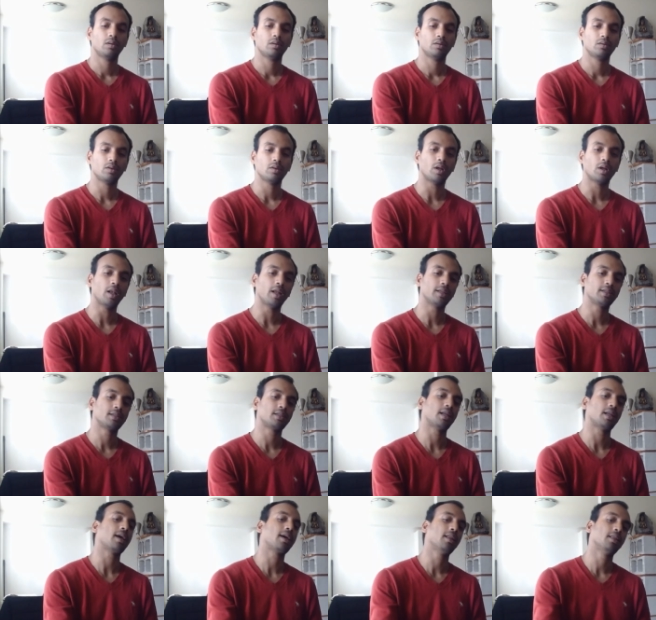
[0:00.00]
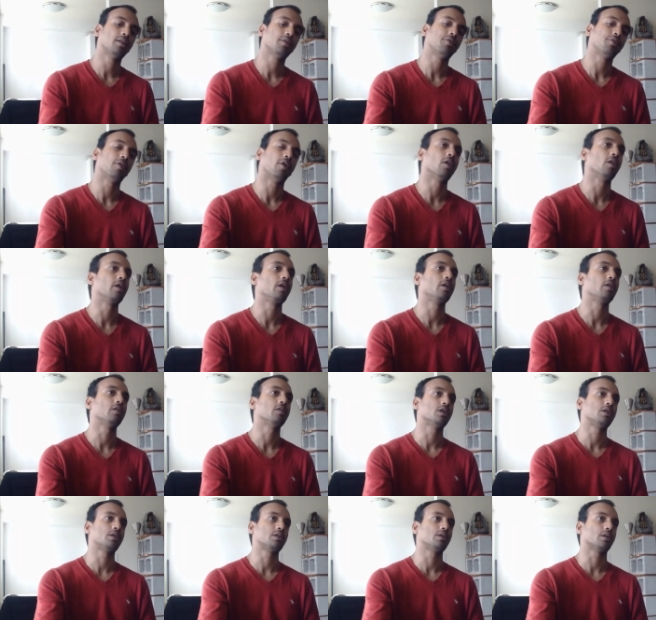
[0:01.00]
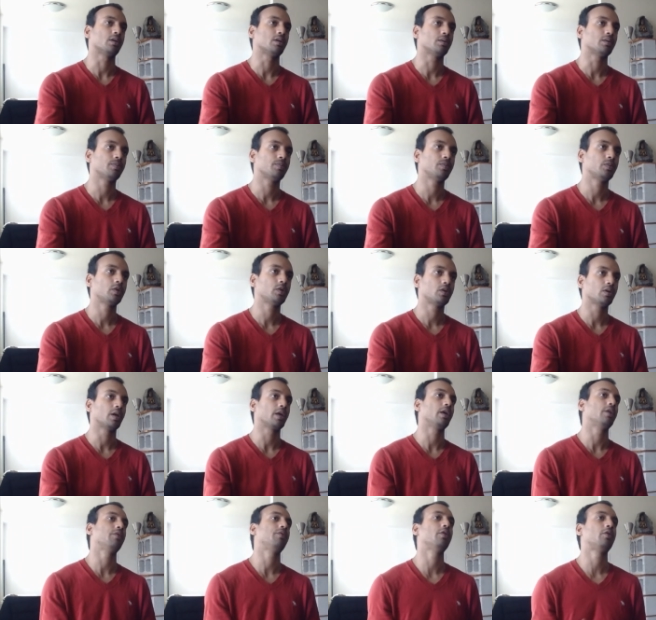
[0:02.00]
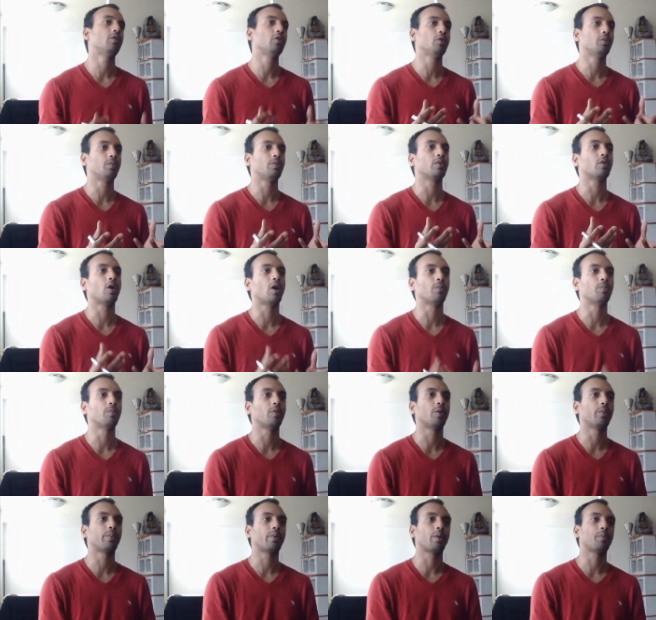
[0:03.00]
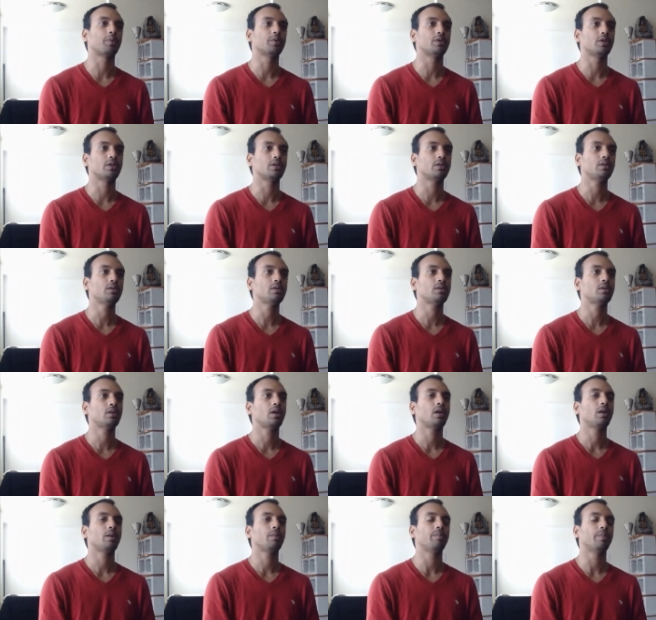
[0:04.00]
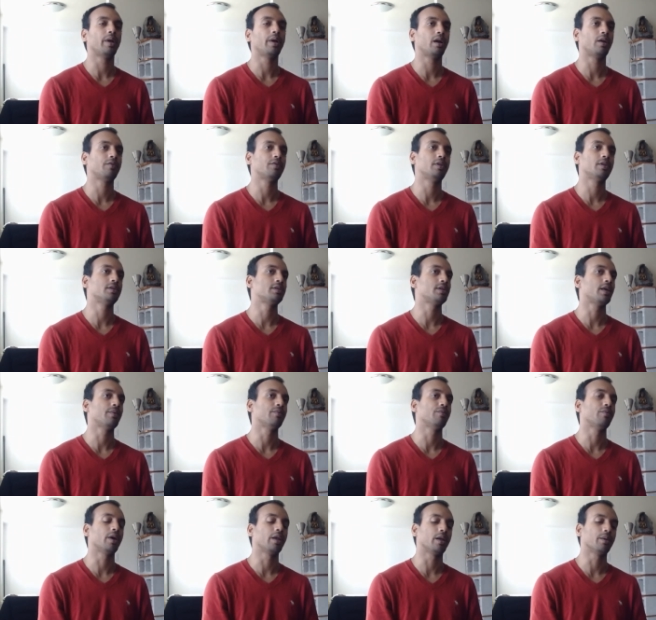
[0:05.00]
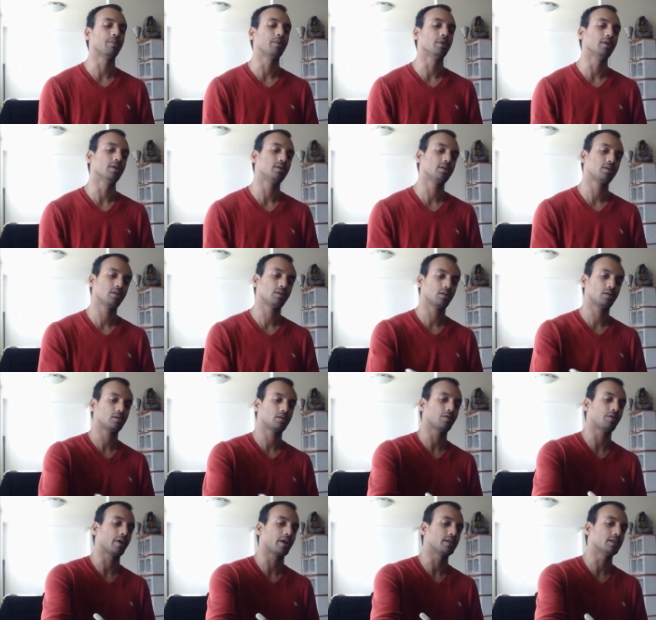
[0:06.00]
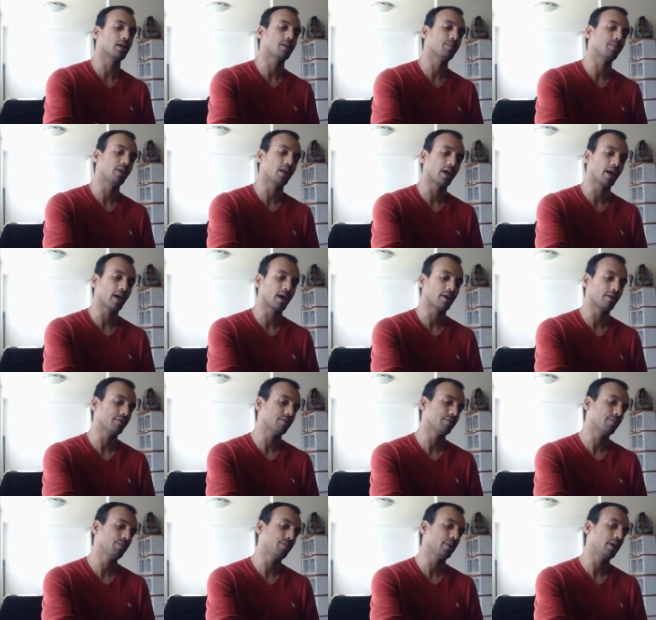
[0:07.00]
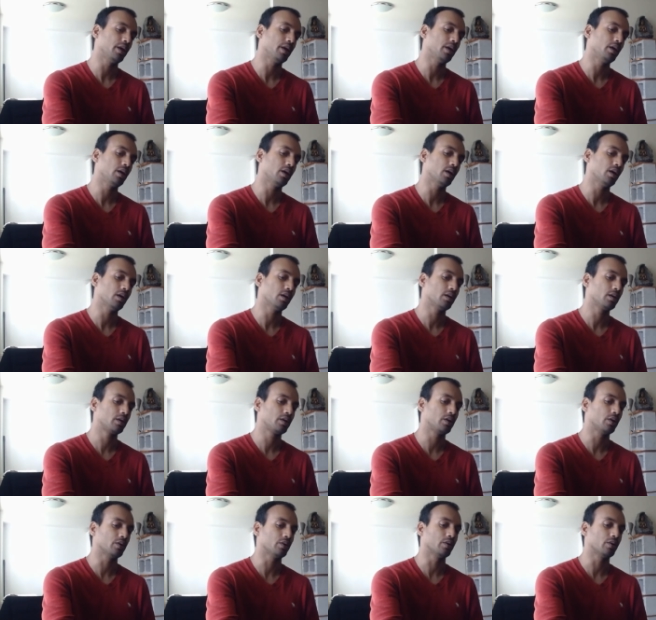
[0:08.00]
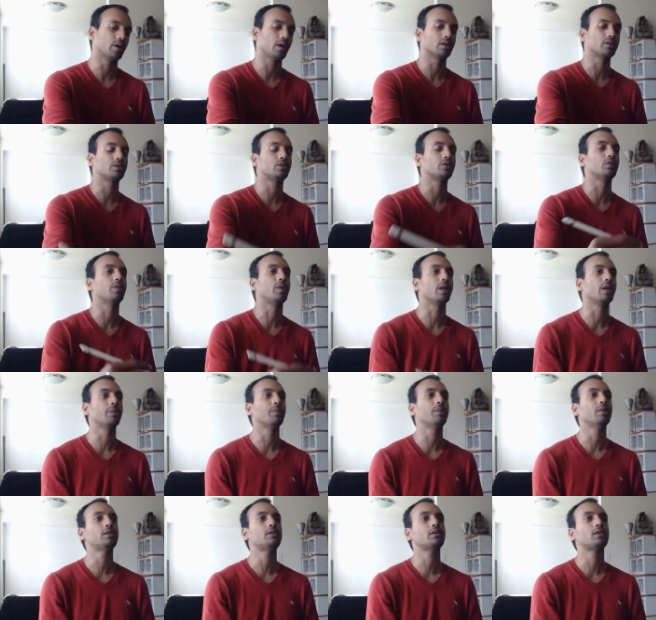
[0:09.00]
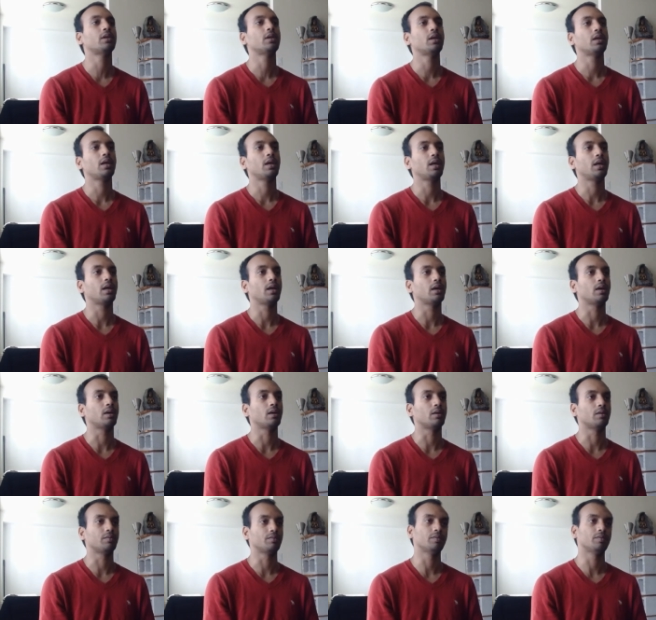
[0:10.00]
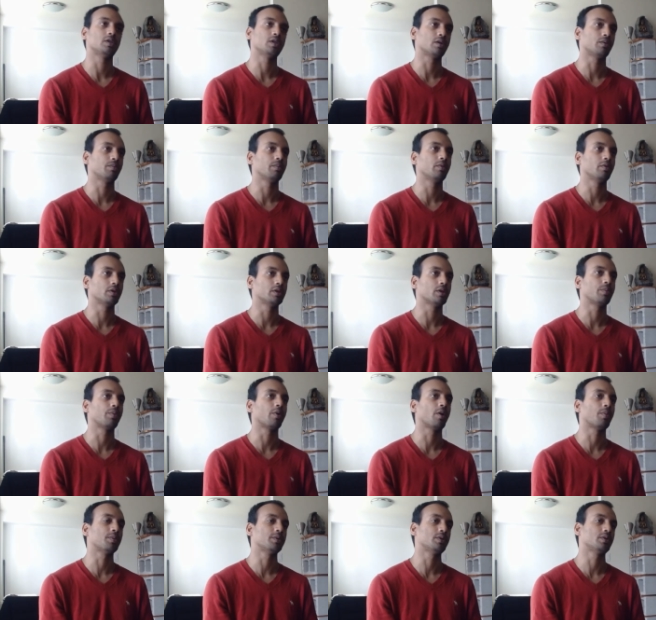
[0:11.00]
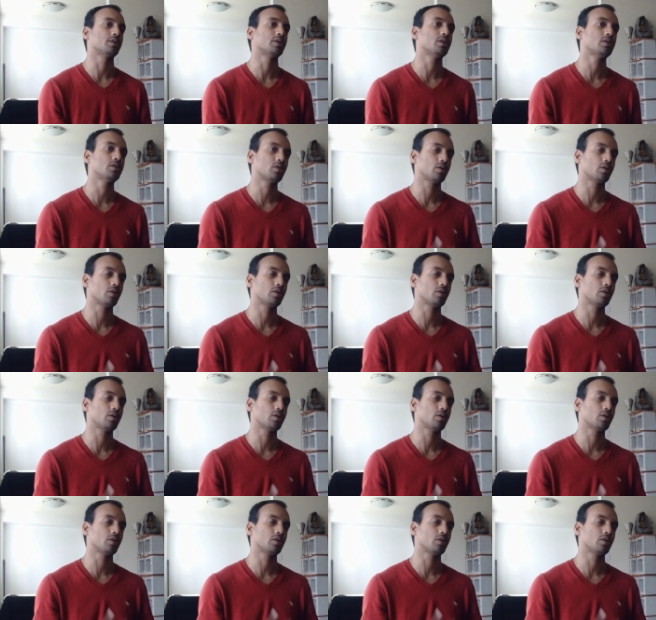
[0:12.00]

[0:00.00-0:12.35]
So now let's tackle the following question. So I give you two compound propositions made of the same variables. So for example, I have P, Q as two variables, uh, which are which are propositions.